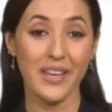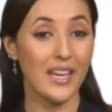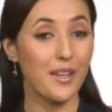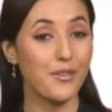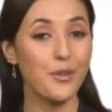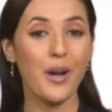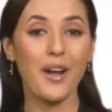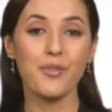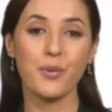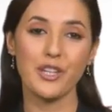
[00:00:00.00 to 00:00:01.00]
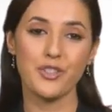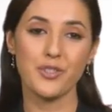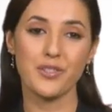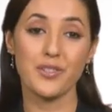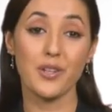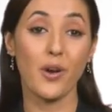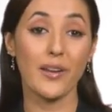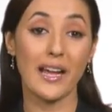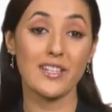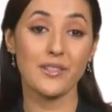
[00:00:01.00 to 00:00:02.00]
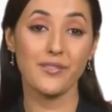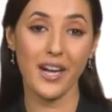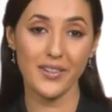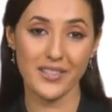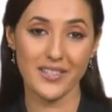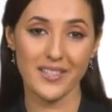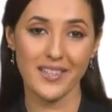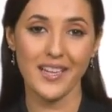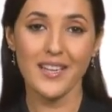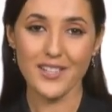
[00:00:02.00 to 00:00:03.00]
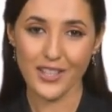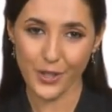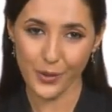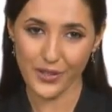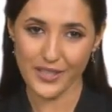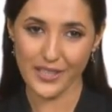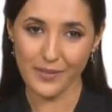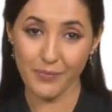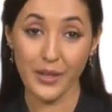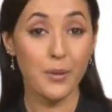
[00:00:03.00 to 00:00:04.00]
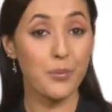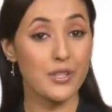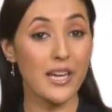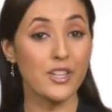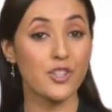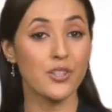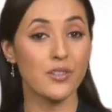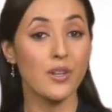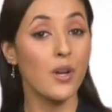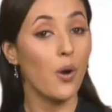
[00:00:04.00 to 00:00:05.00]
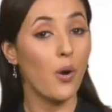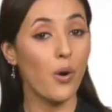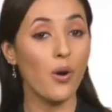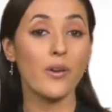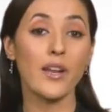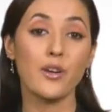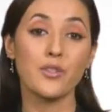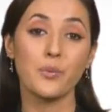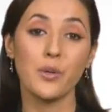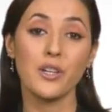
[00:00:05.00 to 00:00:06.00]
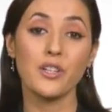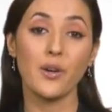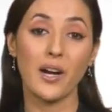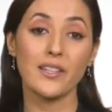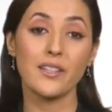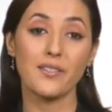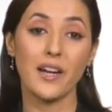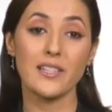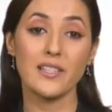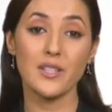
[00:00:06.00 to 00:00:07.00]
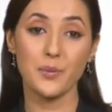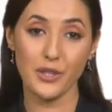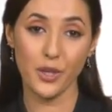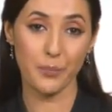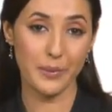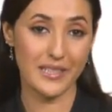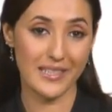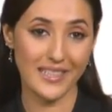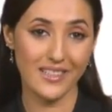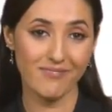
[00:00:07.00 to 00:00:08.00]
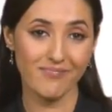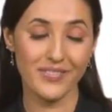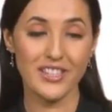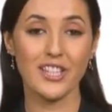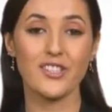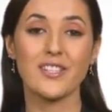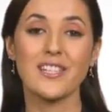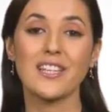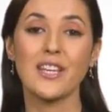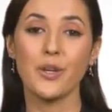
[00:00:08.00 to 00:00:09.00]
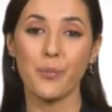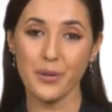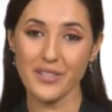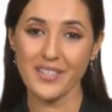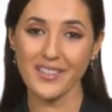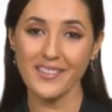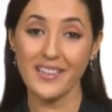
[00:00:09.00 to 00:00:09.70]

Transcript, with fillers: If you have questions on antivirus, security, protection, or on how to work your other devices with your PC, such as syncing your printer,